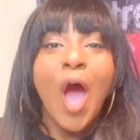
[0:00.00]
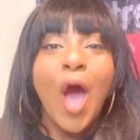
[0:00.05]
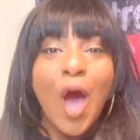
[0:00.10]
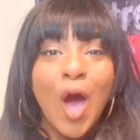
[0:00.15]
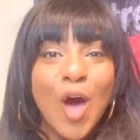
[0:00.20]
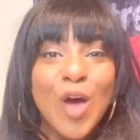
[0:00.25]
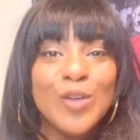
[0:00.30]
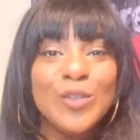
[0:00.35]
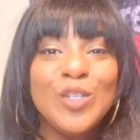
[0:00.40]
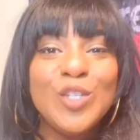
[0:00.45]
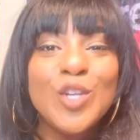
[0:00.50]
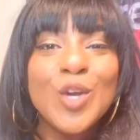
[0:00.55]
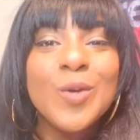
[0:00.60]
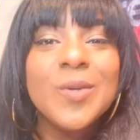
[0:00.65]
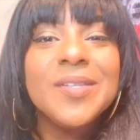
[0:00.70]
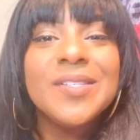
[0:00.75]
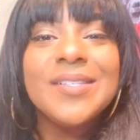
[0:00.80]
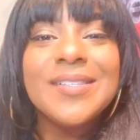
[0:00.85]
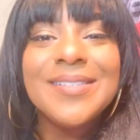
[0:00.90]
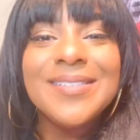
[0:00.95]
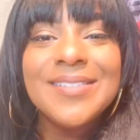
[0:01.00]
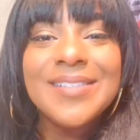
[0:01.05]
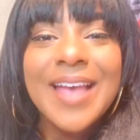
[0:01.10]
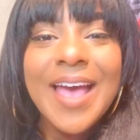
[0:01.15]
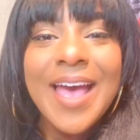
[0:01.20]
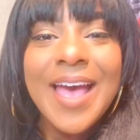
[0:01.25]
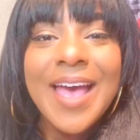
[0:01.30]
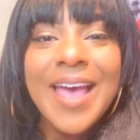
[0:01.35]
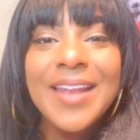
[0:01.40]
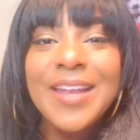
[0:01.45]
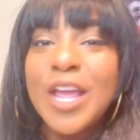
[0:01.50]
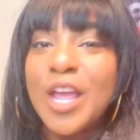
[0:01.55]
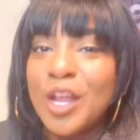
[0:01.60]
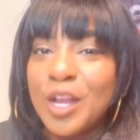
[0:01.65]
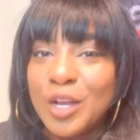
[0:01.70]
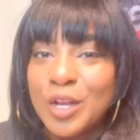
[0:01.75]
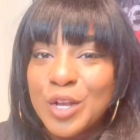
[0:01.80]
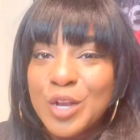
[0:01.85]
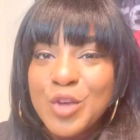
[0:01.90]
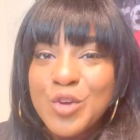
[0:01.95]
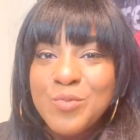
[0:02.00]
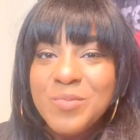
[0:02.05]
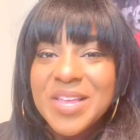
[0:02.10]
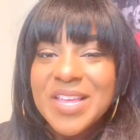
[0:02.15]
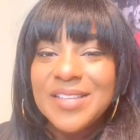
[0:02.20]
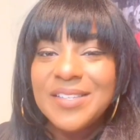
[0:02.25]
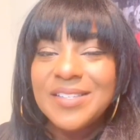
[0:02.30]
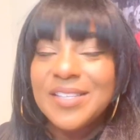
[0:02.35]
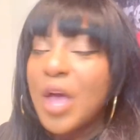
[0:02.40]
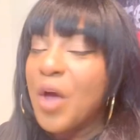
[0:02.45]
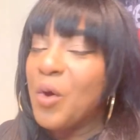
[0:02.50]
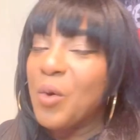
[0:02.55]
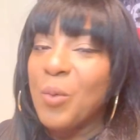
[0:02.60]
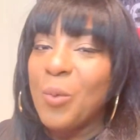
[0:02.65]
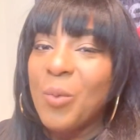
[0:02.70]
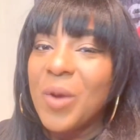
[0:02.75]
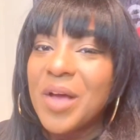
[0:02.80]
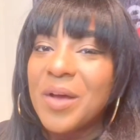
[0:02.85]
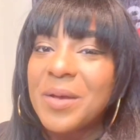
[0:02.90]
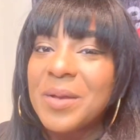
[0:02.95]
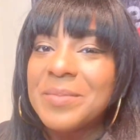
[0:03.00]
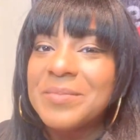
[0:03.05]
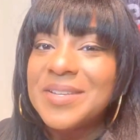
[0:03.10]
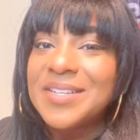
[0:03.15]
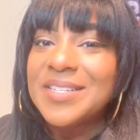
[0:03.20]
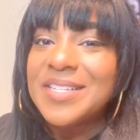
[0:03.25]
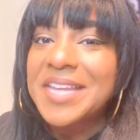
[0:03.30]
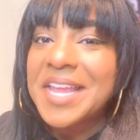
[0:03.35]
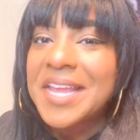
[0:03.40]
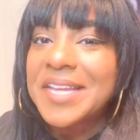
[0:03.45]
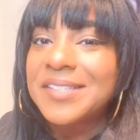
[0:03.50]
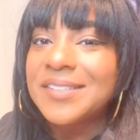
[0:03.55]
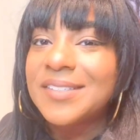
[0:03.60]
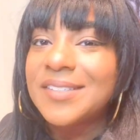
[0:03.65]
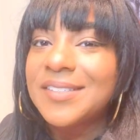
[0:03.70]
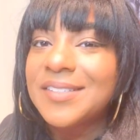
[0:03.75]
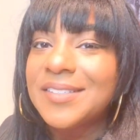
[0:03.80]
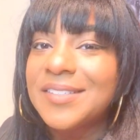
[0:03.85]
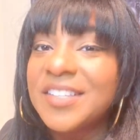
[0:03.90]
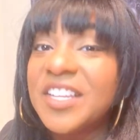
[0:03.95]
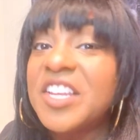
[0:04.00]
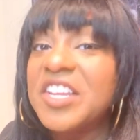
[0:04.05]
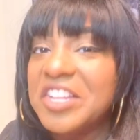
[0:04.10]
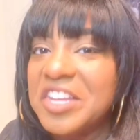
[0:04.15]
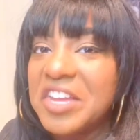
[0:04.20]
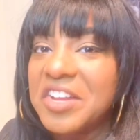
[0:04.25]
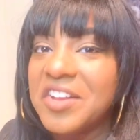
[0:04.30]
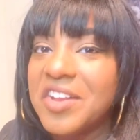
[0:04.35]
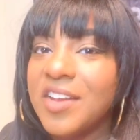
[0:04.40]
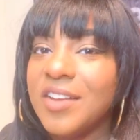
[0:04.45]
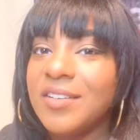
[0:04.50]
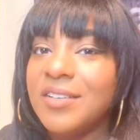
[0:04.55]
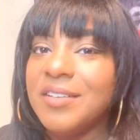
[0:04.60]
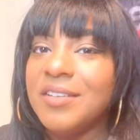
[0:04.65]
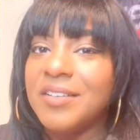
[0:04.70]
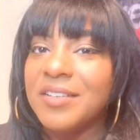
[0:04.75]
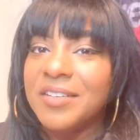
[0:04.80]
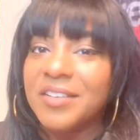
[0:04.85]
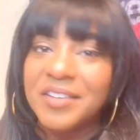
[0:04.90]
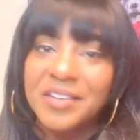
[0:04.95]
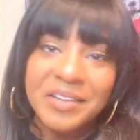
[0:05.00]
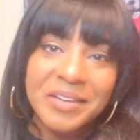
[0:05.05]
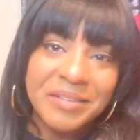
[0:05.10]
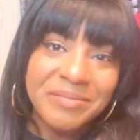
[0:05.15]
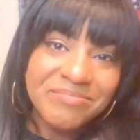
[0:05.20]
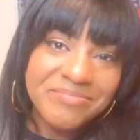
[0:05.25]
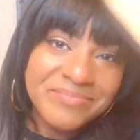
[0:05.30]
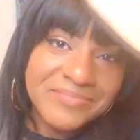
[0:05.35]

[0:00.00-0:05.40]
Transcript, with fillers: All jokes aside, newbies, welcome to Texas. You done good.